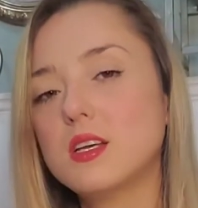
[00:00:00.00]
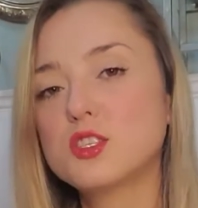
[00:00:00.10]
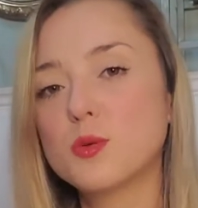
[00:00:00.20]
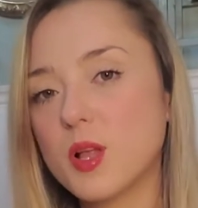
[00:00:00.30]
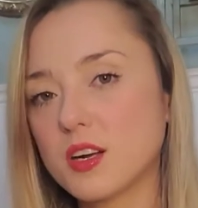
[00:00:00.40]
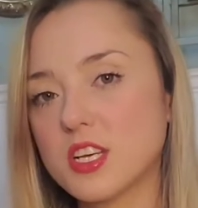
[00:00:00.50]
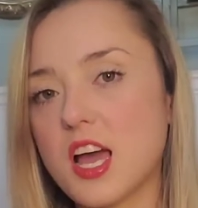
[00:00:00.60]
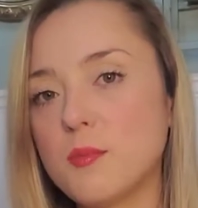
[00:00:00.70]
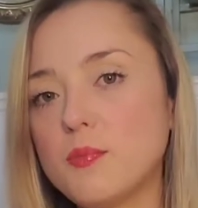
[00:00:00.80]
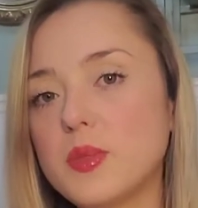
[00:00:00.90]
So block
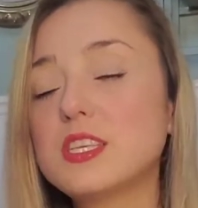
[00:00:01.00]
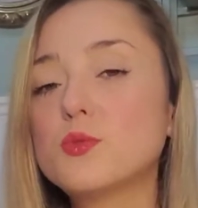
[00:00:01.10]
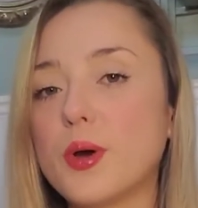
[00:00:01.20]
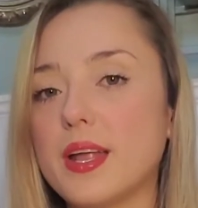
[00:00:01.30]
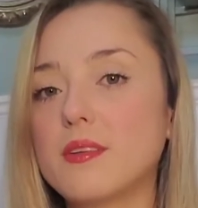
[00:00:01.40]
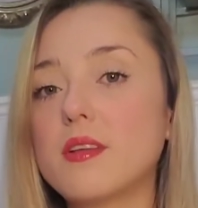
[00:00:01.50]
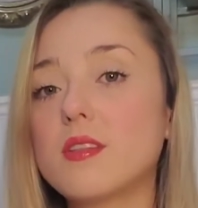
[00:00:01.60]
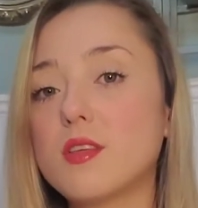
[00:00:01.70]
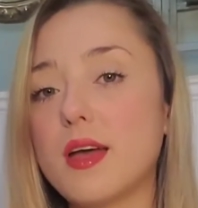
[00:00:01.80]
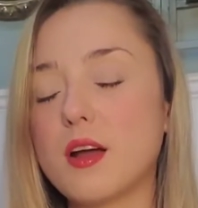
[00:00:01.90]
time is when
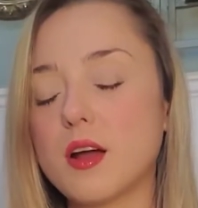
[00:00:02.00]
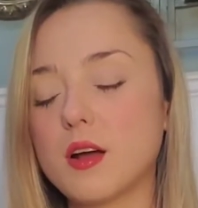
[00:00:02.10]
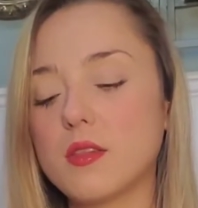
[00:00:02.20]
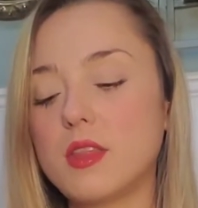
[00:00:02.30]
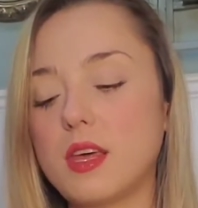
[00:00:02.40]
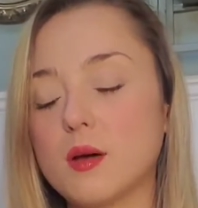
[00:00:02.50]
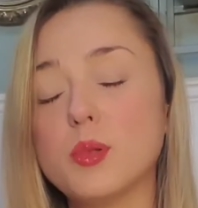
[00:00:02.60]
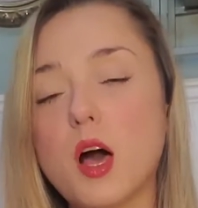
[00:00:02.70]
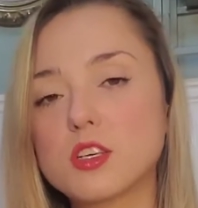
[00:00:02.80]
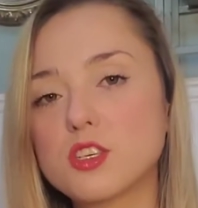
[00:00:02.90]
the
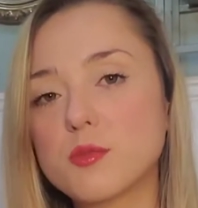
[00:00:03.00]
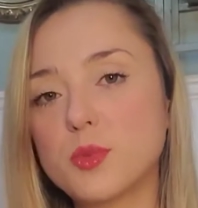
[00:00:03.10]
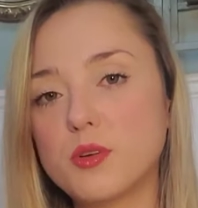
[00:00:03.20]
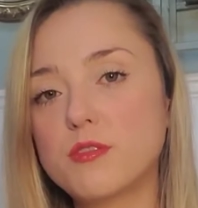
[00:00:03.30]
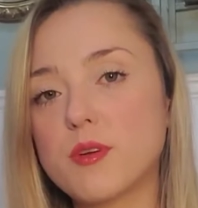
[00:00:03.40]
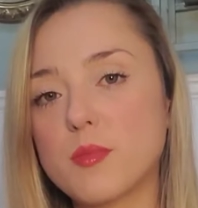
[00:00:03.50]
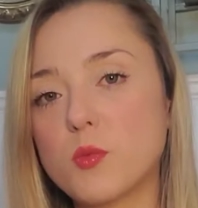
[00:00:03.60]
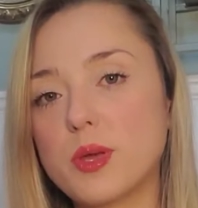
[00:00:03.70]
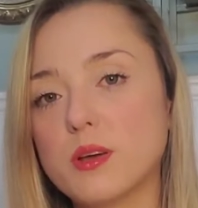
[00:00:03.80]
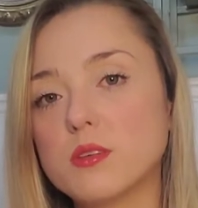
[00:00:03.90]
blocks are removed from the
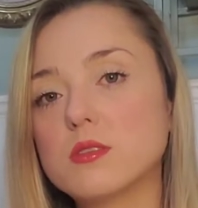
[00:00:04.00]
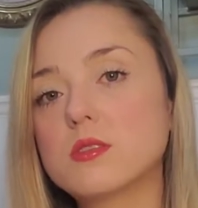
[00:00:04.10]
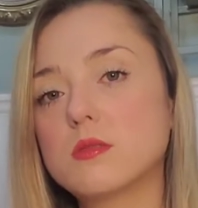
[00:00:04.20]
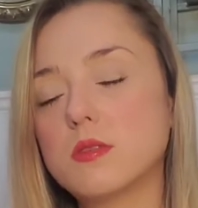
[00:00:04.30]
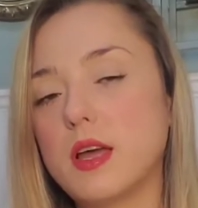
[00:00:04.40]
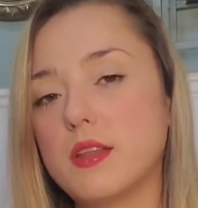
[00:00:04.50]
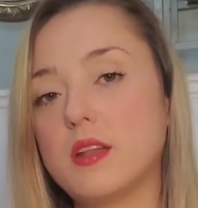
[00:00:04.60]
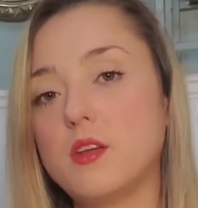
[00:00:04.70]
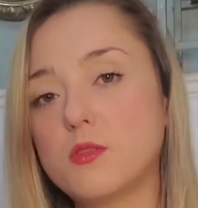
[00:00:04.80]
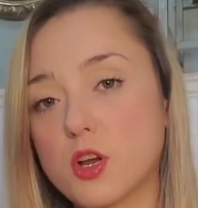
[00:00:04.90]
wheels and then
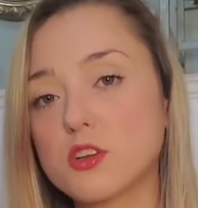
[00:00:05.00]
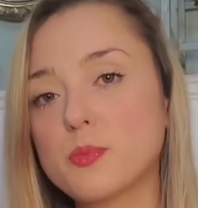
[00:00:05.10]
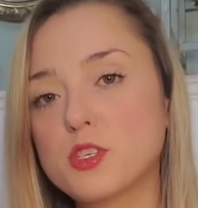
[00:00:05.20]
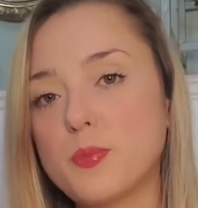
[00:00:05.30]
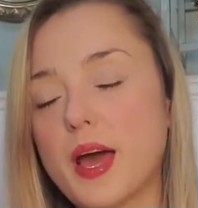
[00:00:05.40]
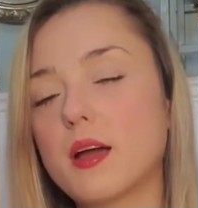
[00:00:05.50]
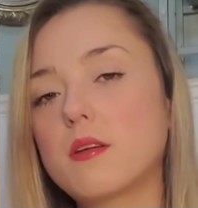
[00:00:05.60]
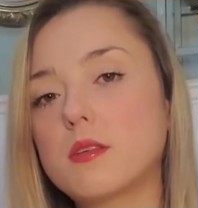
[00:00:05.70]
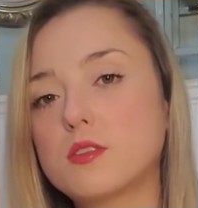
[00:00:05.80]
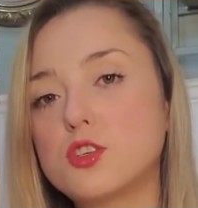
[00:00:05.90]
you start to push back,
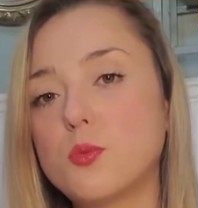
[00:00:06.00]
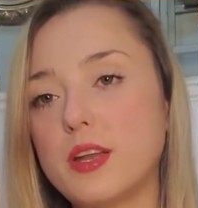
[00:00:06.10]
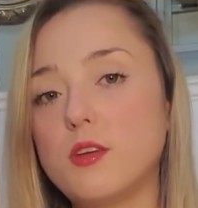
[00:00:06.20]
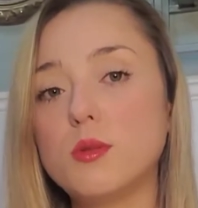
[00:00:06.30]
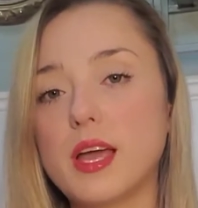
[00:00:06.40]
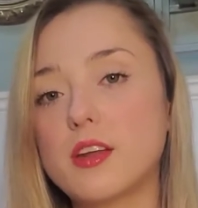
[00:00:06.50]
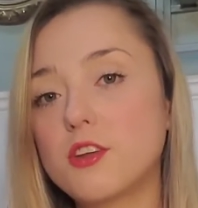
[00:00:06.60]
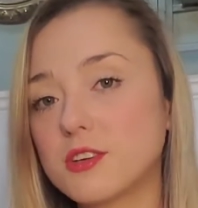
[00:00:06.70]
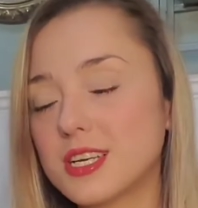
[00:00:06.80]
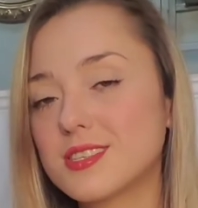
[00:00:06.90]
to when you land in
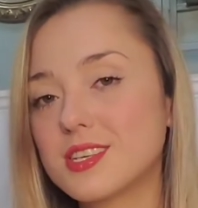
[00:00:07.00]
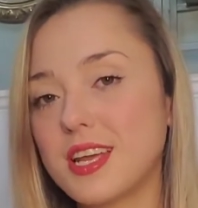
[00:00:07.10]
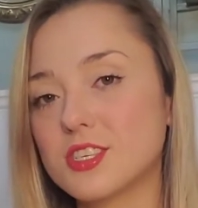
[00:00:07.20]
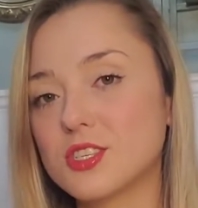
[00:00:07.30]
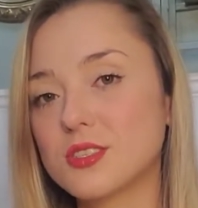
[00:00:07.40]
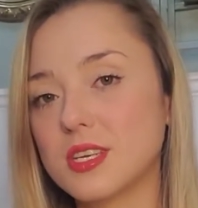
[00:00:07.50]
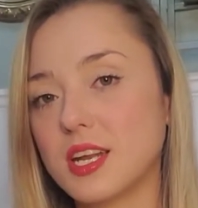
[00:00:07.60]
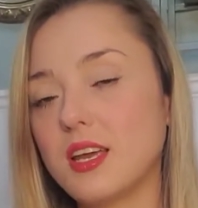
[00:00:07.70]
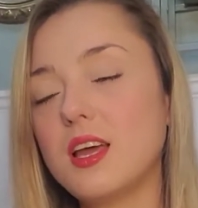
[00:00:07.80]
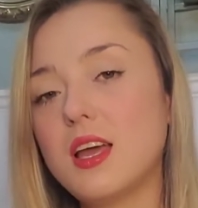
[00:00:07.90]
your destination
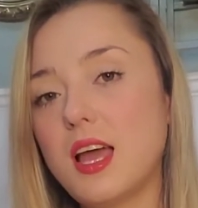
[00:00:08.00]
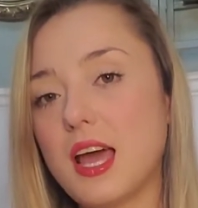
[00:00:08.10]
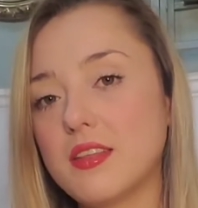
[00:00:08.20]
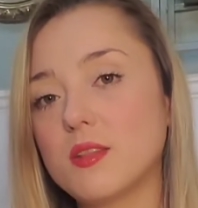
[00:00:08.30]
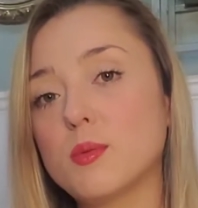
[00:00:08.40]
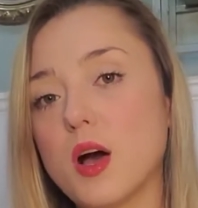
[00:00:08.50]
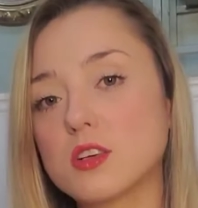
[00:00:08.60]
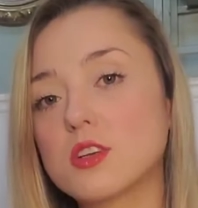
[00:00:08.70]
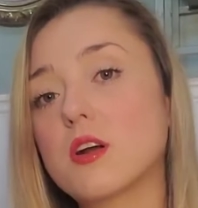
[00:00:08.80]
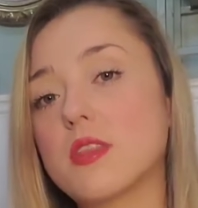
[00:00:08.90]
city, and then the
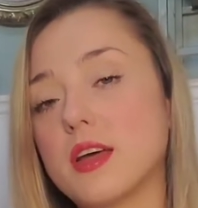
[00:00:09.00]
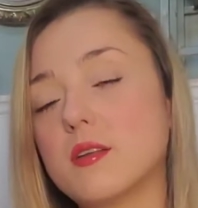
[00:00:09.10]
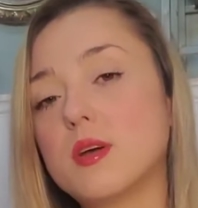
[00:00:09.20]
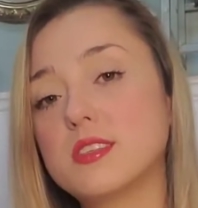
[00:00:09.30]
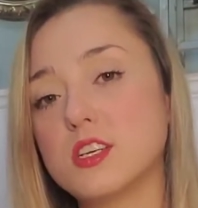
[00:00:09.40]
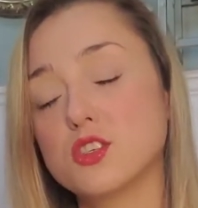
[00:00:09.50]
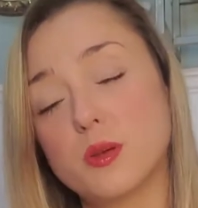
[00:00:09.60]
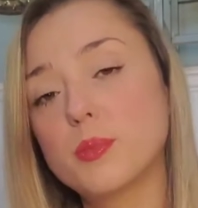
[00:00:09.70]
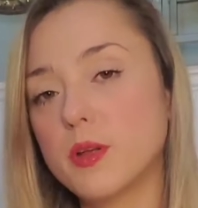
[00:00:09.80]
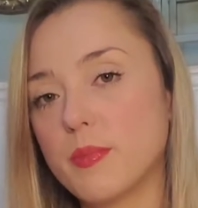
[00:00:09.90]
blocks are then
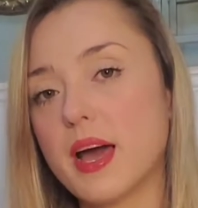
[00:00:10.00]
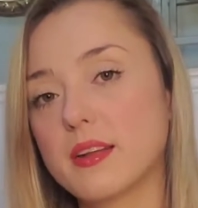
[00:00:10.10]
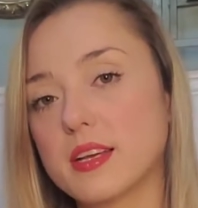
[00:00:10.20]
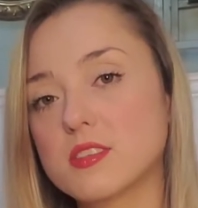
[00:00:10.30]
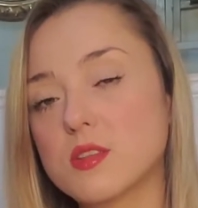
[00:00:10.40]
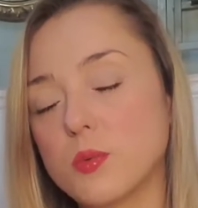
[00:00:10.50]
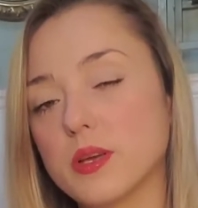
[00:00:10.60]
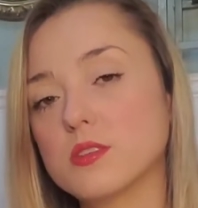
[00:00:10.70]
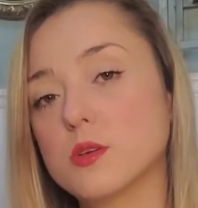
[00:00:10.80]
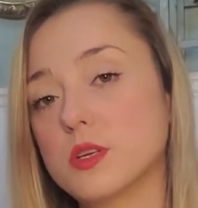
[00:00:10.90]
essentially put back next to the
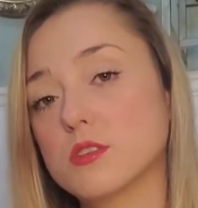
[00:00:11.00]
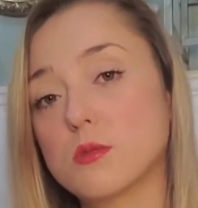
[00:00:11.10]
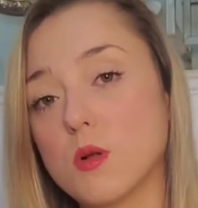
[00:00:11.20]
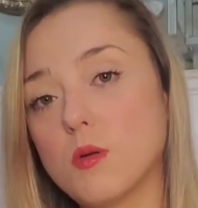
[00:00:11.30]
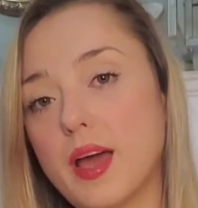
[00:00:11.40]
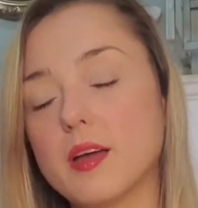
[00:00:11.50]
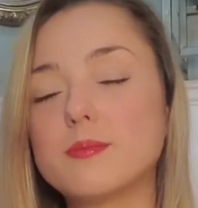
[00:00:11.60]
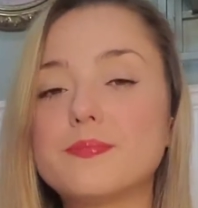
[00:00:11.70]
wheels so it doesn't roll away.